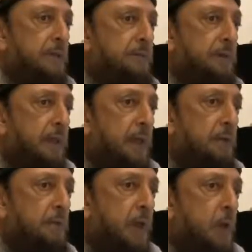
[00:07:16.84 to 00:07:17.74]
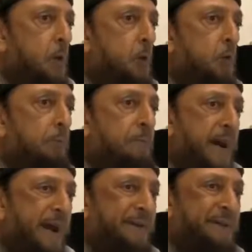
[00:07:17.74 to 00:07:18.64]
alayhi salam
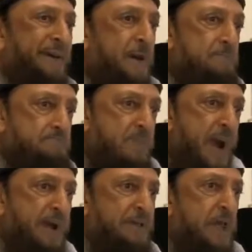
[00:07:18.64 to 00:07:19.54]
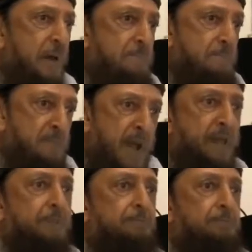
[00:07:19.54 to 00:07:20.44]
look bad, bad,
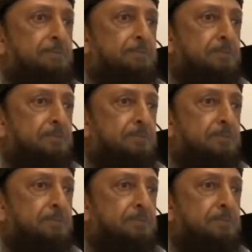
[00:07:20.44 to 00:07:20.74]
bad.